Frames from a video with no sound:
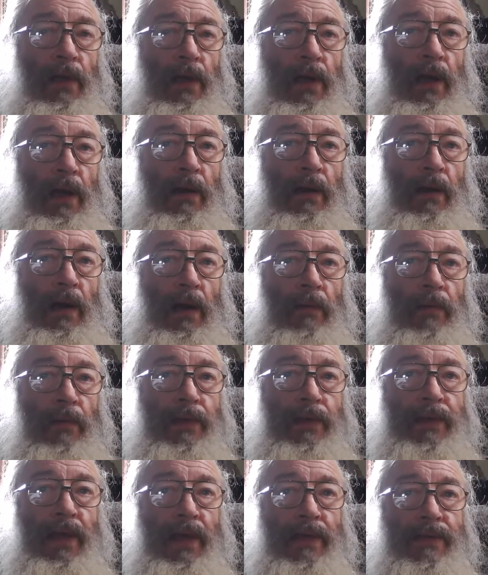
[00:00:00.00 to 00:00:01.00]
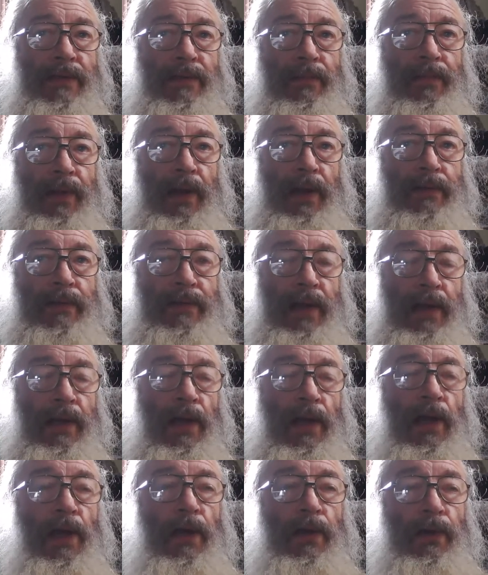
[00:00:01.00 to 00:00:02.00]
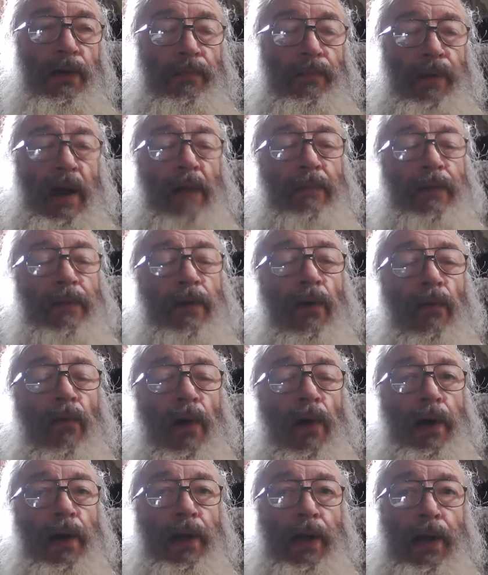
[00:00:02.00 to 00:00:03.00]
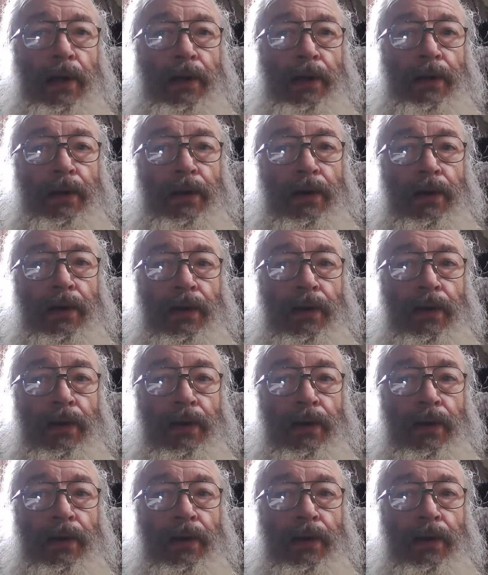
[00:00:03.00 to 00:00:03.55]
I'm going to tell you some things that you probably don't want to hear,